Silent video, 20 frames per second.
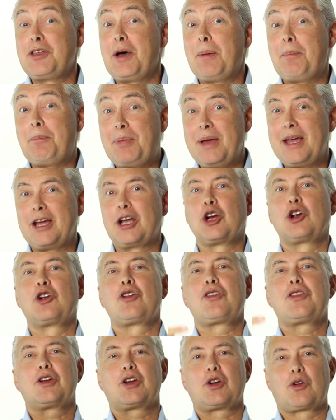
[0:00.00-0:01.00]
The
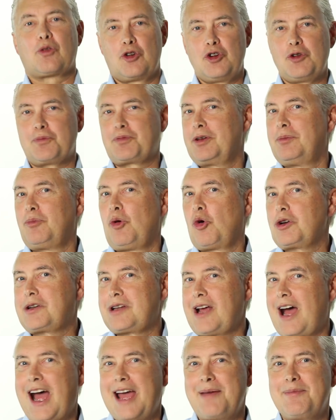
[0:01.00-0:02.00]
bigger the group, the more
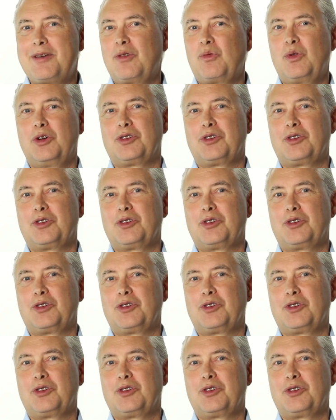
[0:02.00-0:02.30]
time it